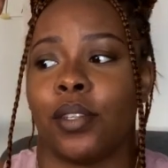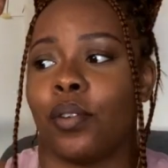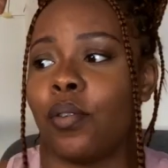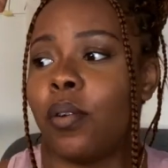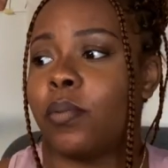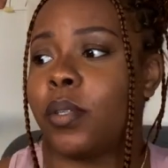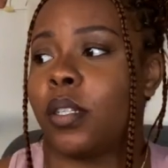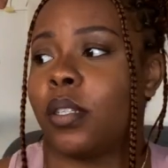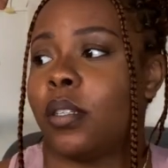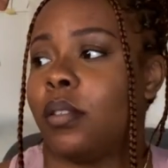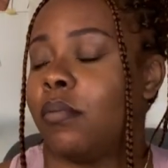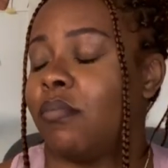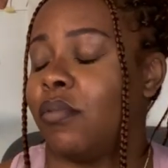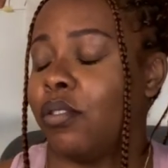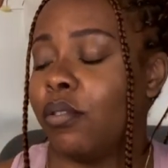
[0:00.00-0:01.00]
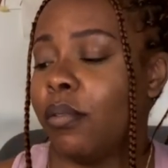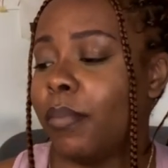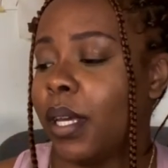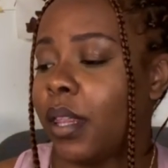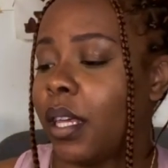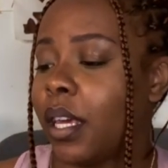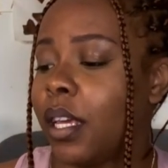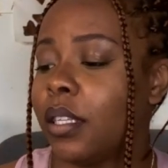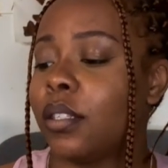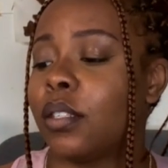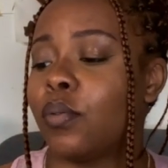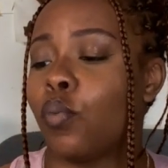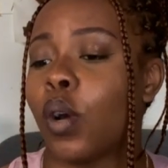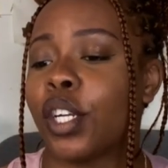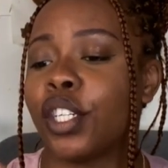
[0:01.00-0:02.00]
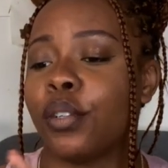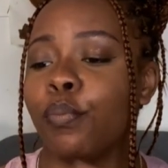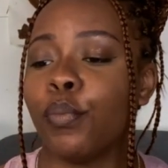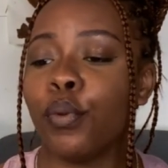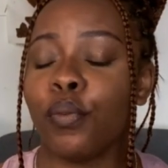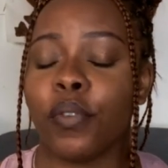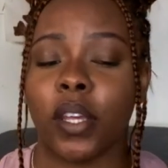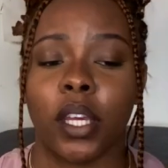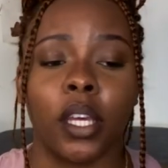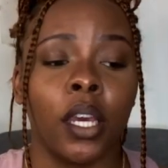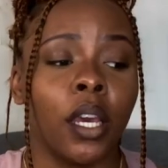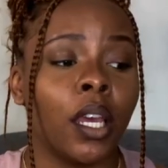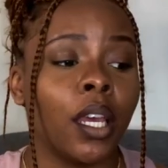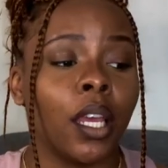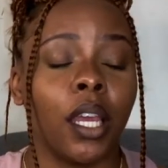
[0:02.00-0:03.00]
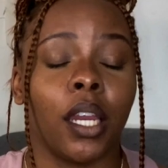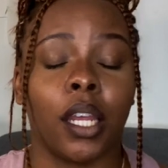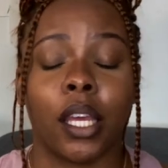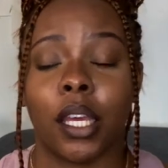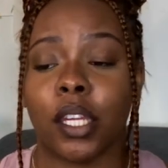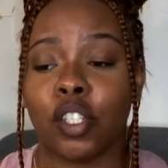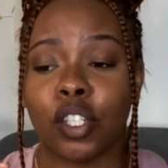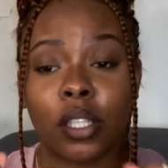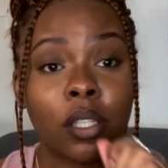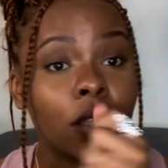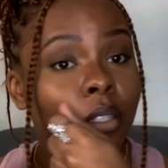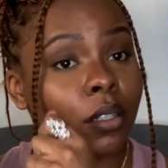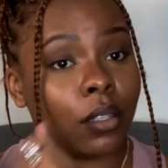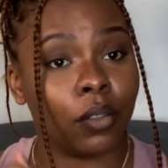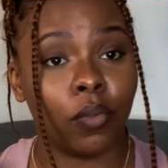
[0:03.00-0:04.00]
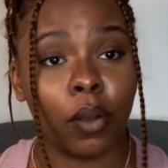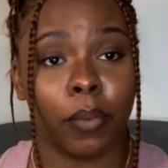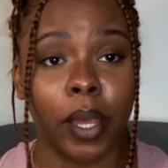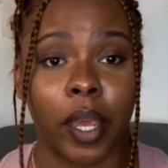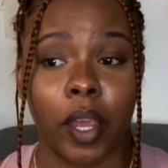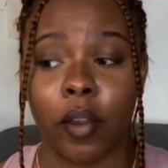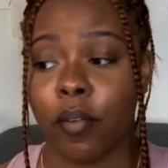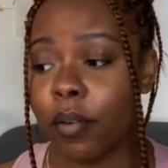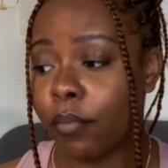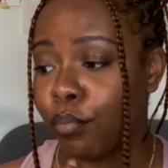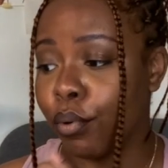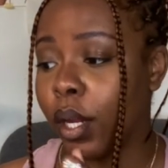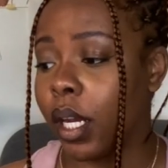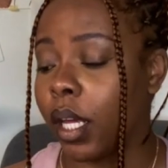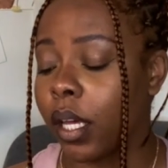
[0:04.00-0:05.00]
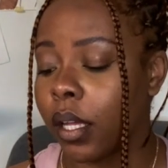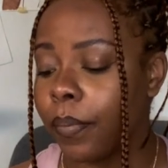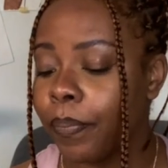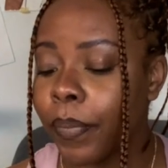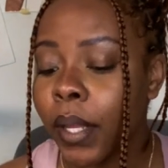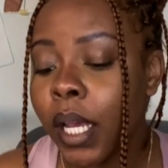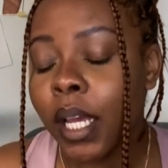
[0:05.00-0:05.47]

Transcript: You know, I was just doing my things, watching a movie, eating, and just doing my hair and braiding it.